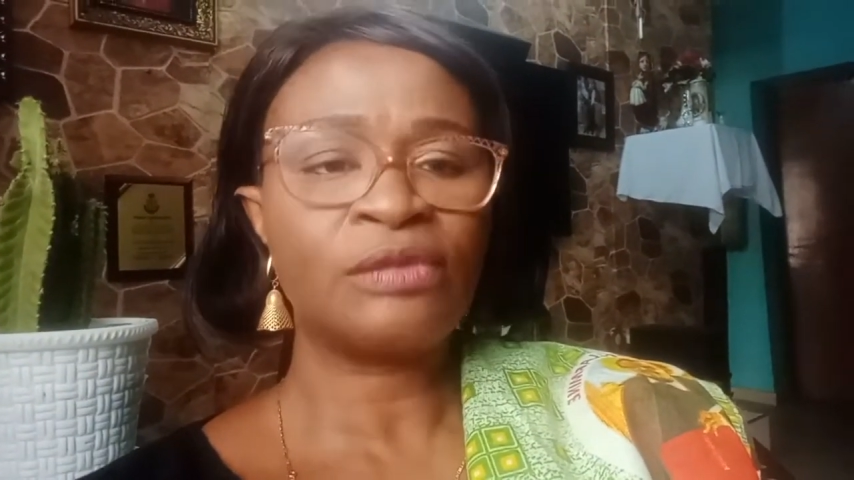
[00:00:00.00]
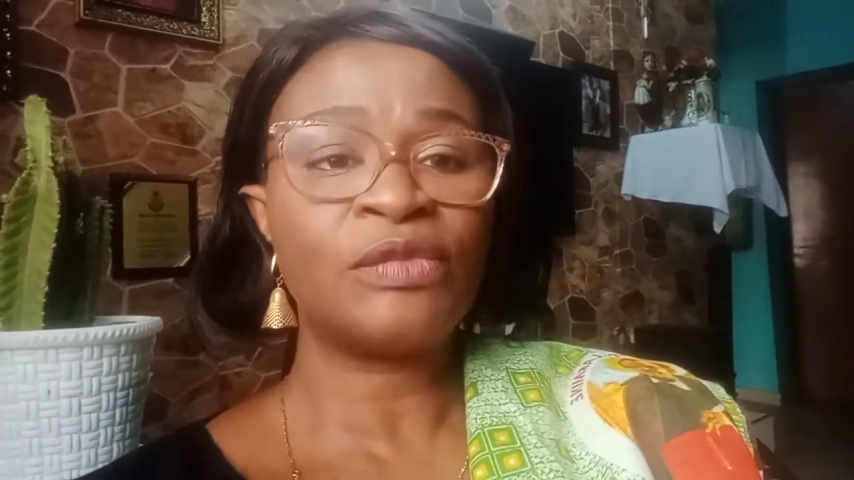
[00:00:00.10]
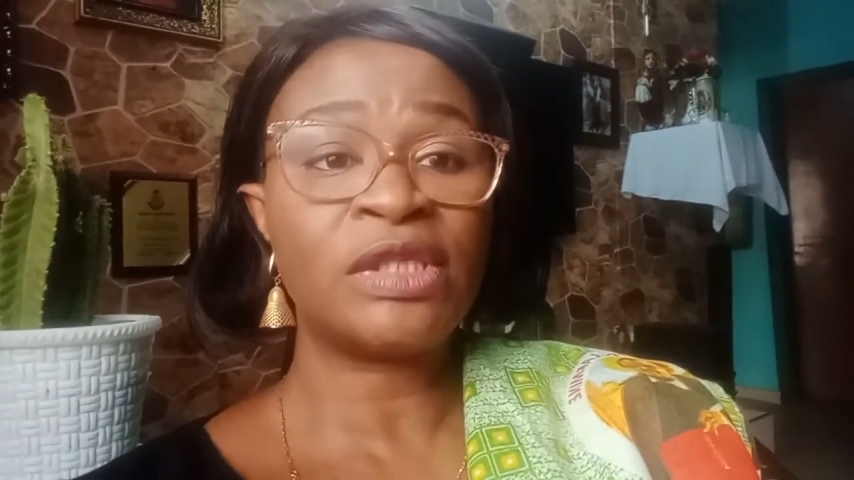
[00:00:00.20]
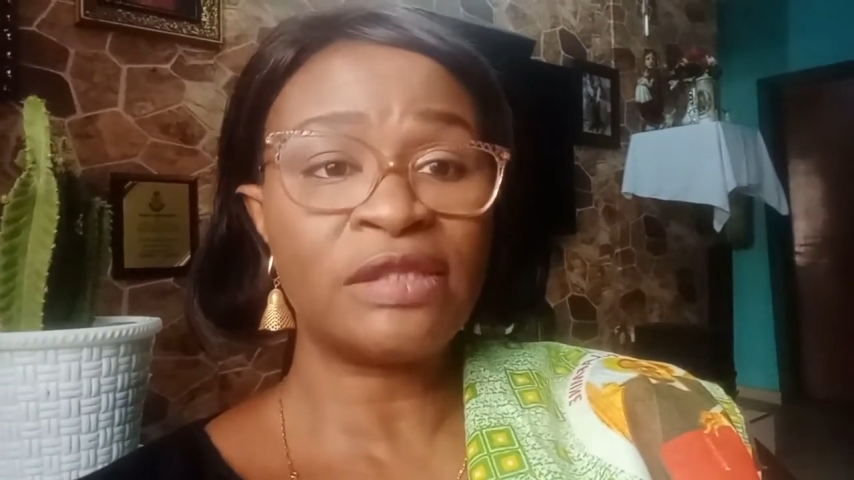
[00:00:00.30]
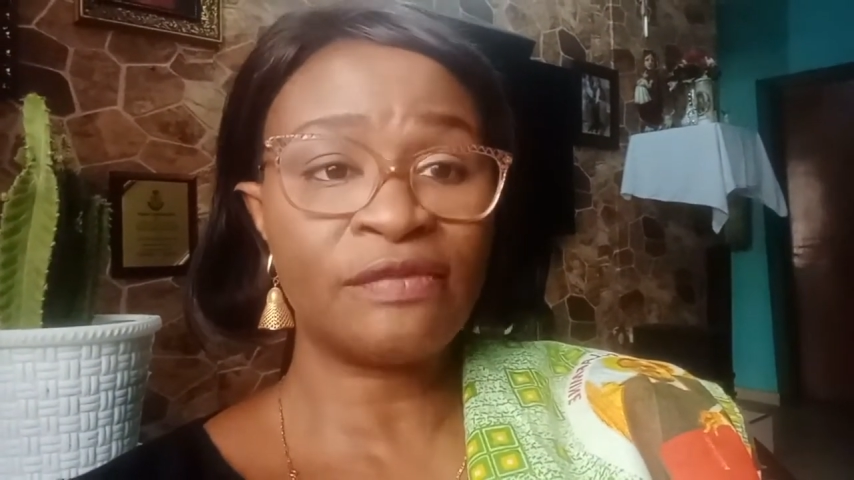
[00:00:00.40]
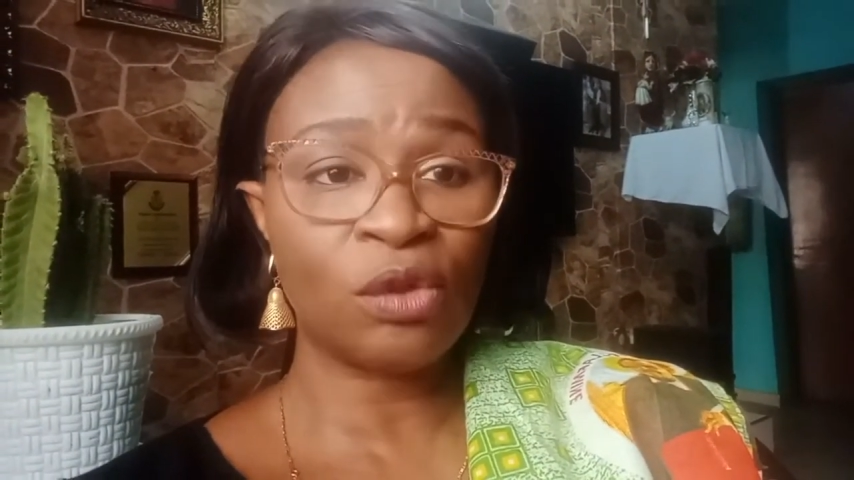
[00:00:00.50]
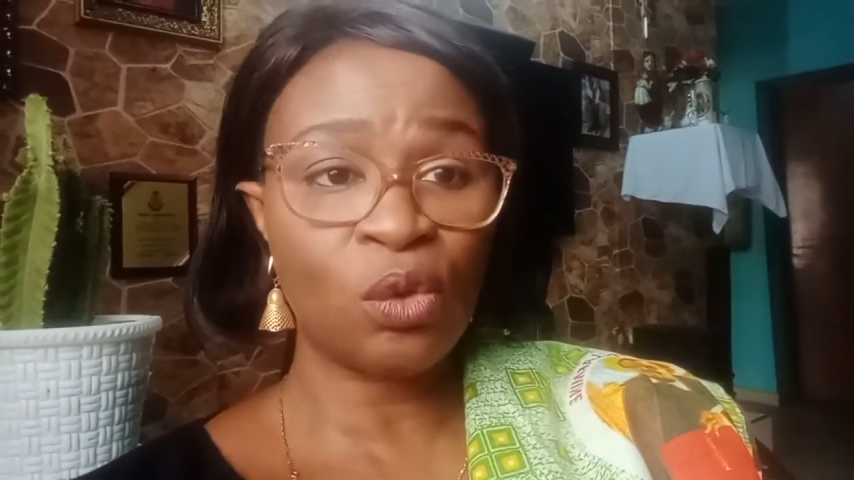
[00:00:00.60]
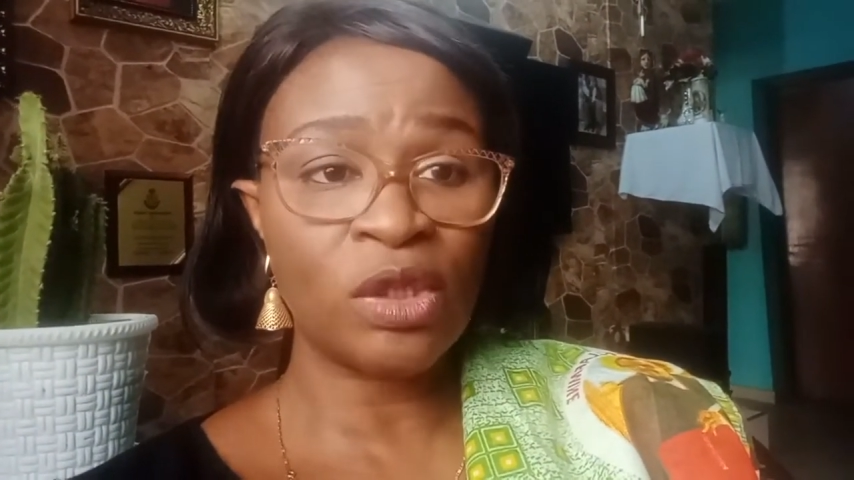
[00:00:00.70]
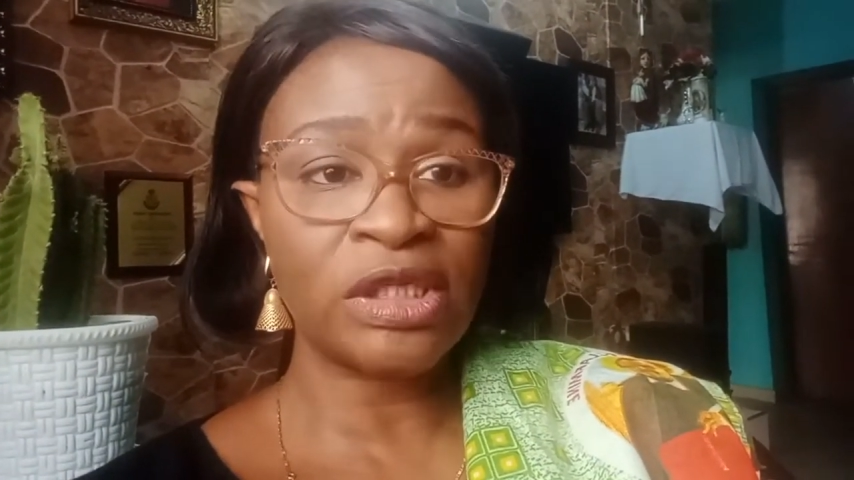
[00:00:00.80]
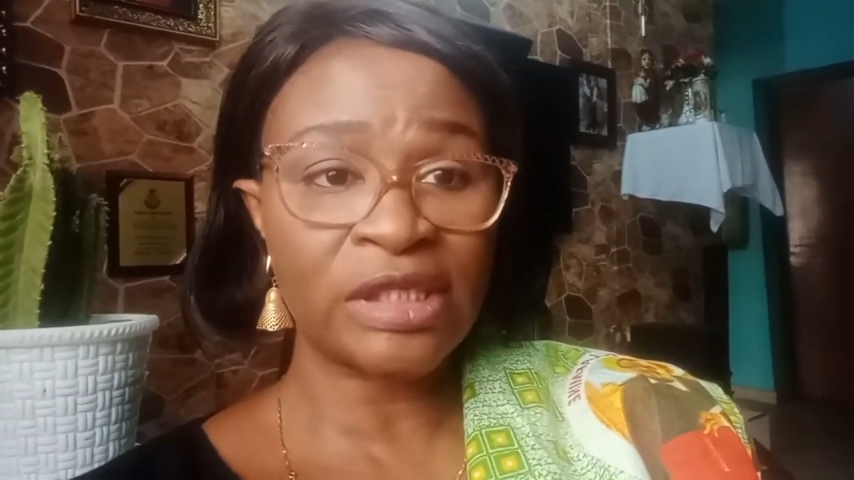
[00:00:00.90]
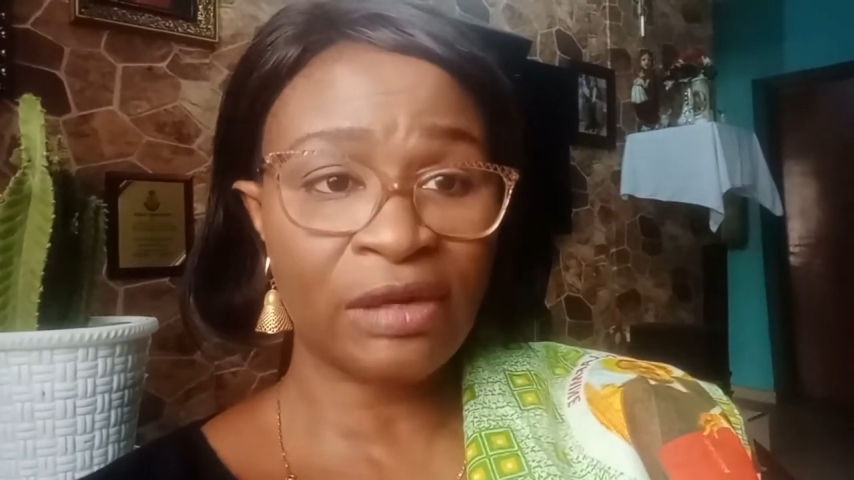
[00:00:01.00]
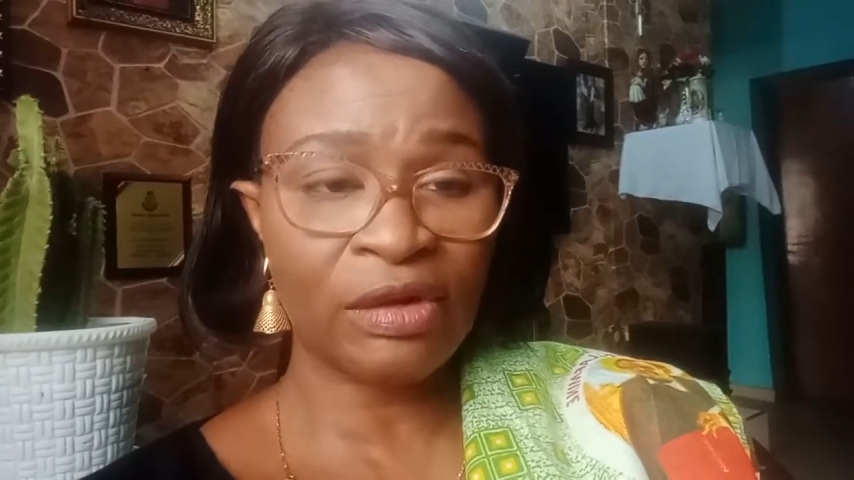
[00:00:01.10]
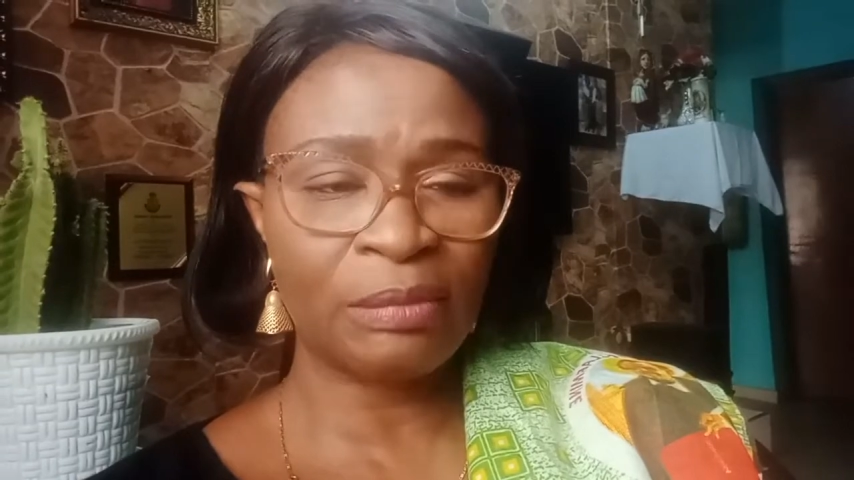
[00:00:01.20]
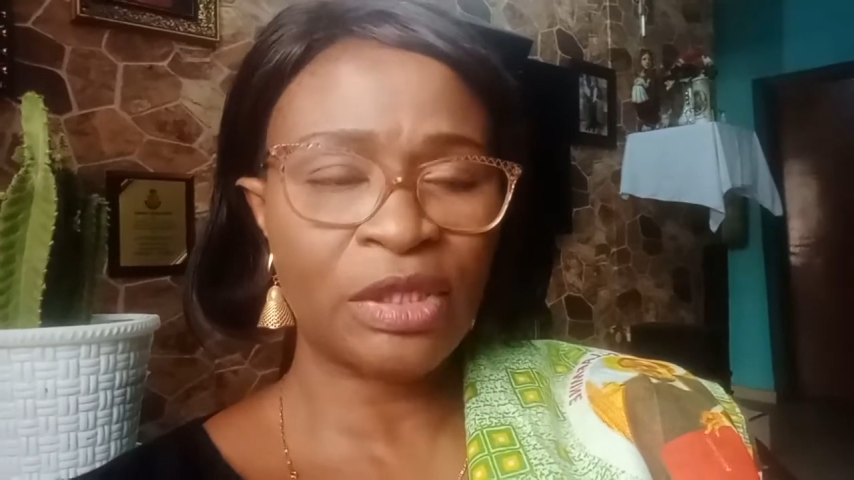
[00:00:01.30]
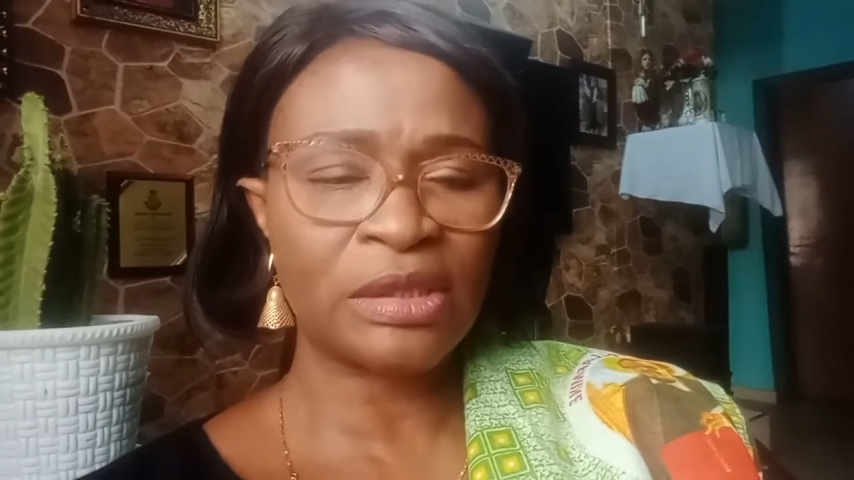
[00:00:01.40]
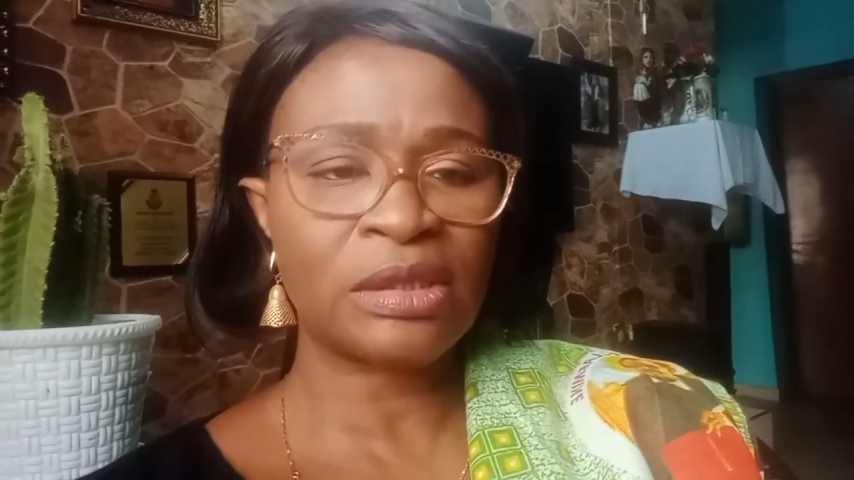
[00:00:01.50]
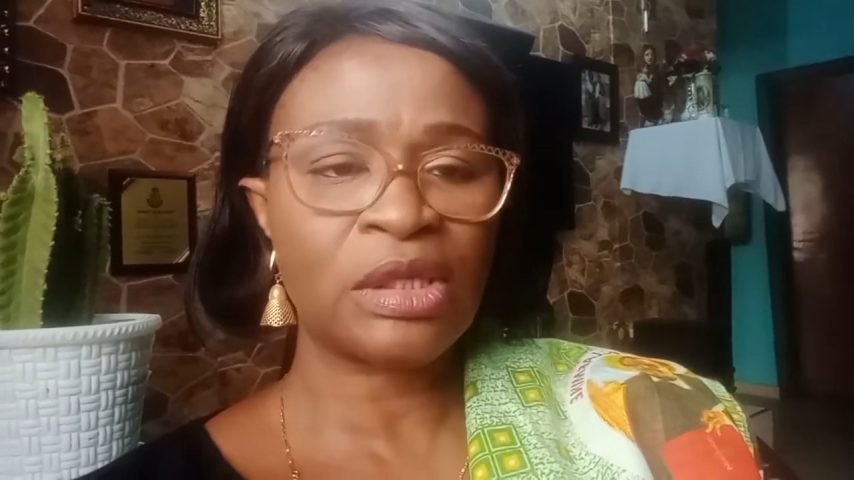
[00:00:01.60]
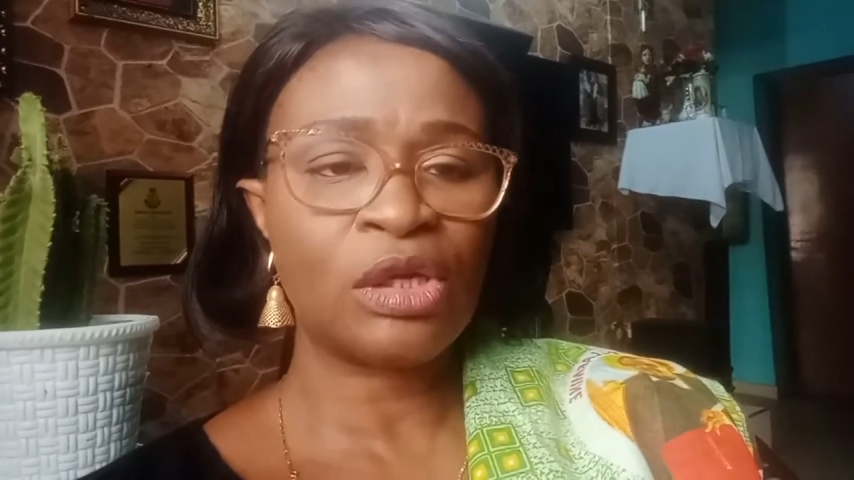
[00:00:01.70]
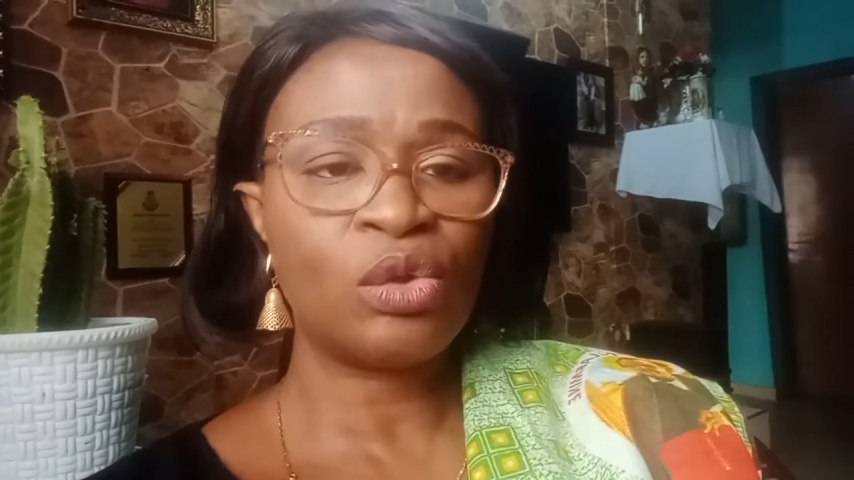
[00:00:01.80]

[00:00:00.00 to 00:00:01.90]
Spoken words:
receive the Holy Sacraments.